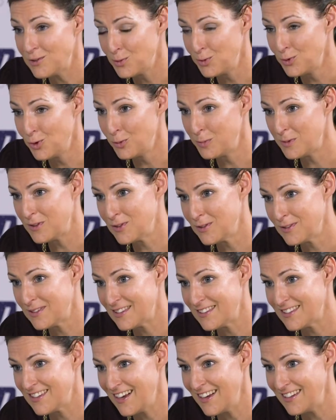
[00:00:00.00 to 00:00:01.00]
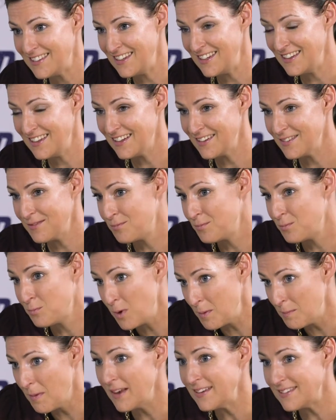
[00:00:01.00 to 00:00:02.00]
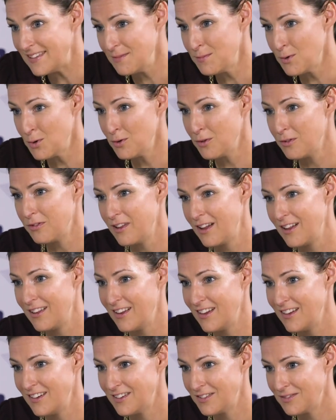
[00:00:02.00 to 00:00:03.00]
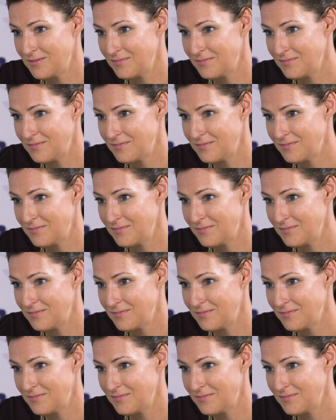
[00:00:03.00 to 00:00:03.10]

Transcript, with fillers: to an orbital society, that we might see more of that then.